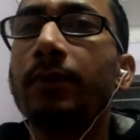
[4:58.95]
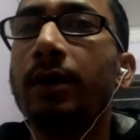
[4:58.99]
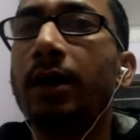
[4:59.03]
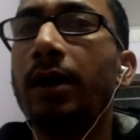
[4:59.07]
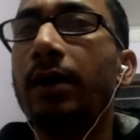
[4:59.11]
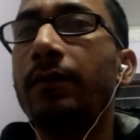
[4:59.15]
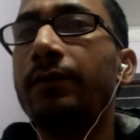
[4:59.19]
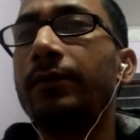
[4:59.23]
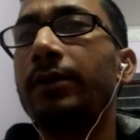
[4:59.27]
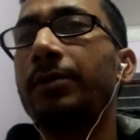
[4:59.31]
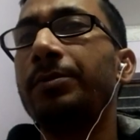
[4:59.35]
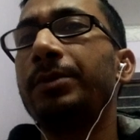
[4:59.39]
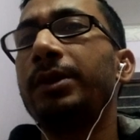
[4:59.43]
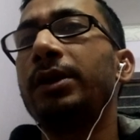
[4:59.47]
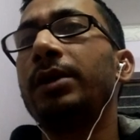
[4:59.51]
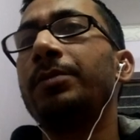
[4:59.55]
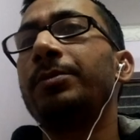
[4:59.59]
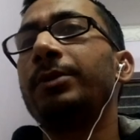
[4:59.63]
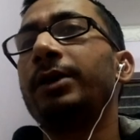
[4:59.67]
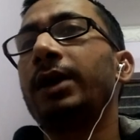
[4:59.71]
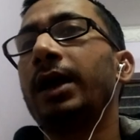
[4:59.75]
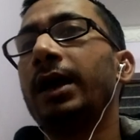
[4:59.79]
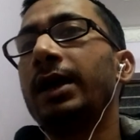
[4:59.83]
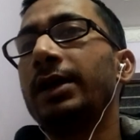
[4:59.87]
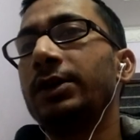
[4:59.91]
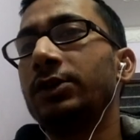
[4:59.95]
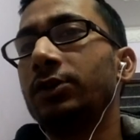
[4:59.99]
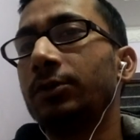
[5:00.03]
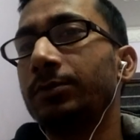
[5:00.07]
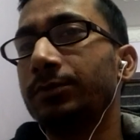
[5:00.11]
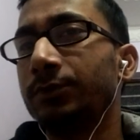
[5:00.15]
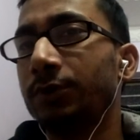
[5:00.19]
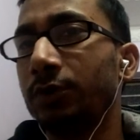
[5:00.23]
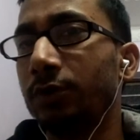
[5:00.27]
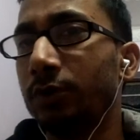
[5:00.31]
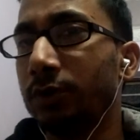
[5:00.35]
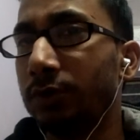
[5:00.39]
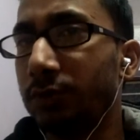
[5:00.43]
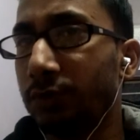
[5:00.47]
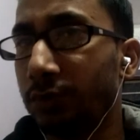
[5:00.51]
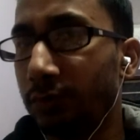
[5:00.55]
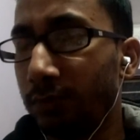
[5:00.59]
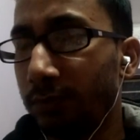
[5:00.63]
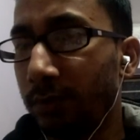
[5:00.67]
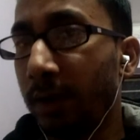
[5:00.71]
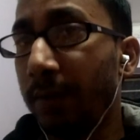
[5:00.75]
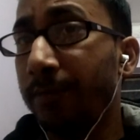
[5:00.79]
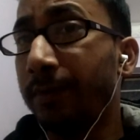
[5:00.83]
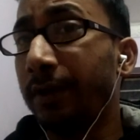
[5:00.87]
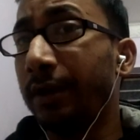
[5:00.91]
after becoming IAS officer also,
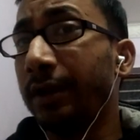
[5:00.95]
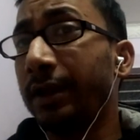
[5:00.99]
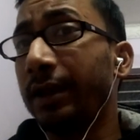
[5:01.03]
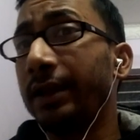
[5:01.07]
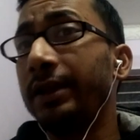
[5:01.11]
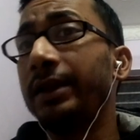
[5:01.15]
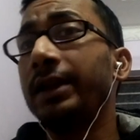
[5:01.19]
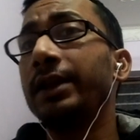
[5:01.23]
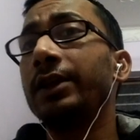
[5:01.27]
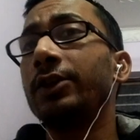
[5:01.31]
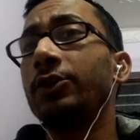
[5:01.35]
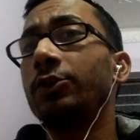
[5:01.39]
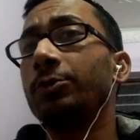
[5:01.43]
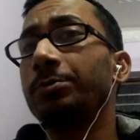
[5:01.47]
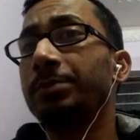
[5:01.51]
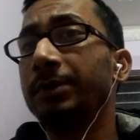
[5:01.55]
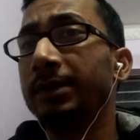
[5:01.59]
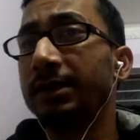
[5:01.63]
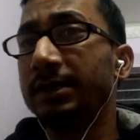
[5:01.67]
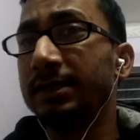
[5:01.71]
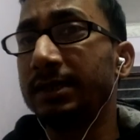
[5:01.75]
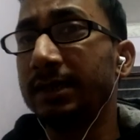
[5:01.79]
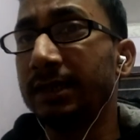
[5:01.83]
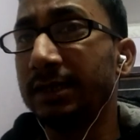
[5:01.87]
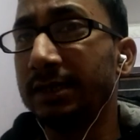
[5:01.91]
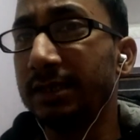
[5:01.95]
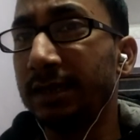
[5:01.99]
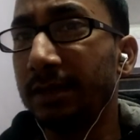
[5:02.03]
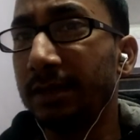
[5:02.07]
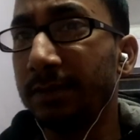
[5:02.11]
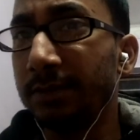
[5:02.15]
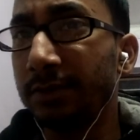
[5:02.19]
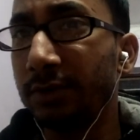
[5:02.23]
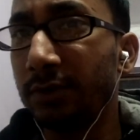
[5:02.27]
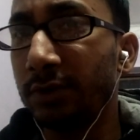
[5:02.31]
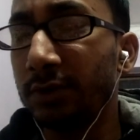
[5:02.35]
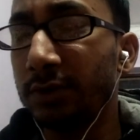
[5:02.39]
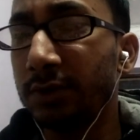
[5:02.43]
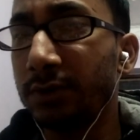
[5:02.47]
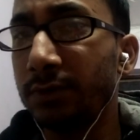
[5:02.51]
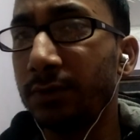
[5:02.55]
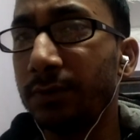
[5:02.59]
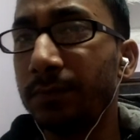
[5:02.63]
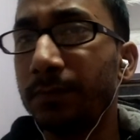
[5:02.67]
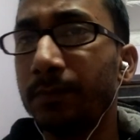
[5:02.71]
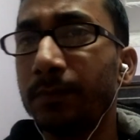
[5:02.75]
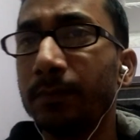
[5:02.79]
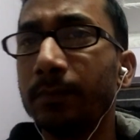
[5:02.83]
after clearing UPSC exams also,